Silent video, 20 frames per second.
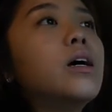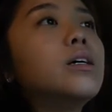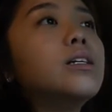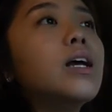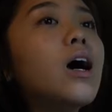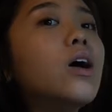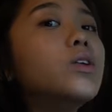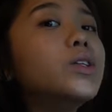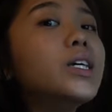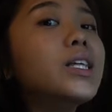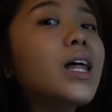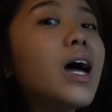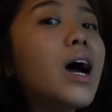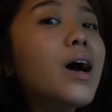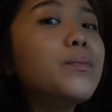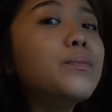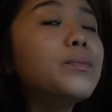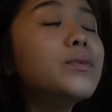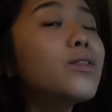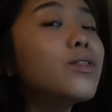Not only
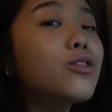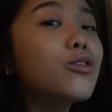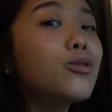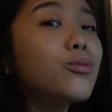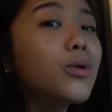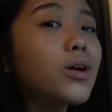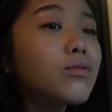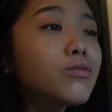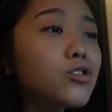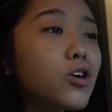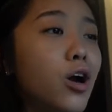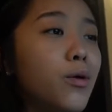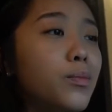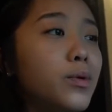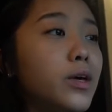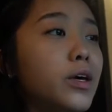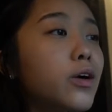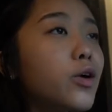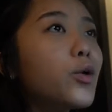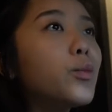that, but thrift
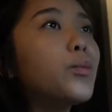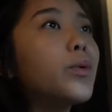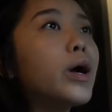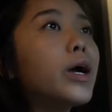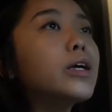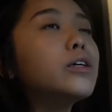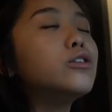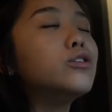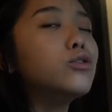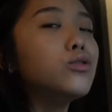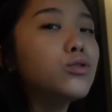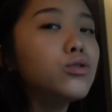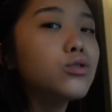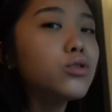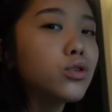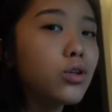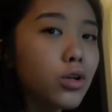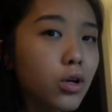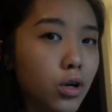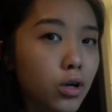shopping or buying used
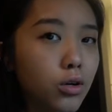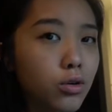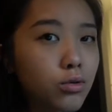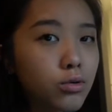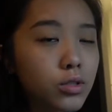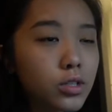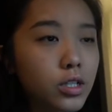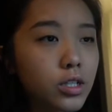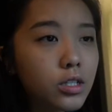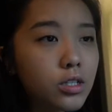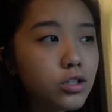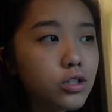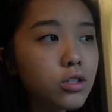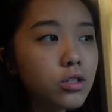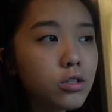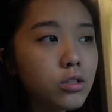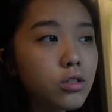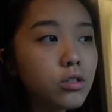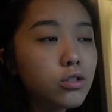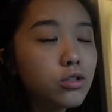clothes
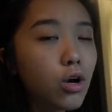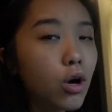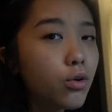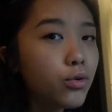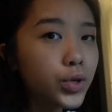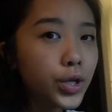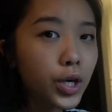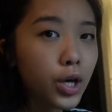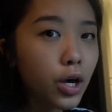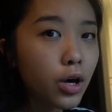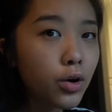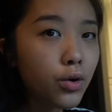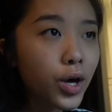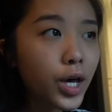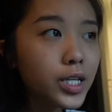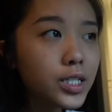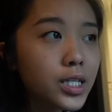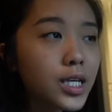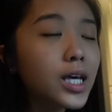in Tokyo is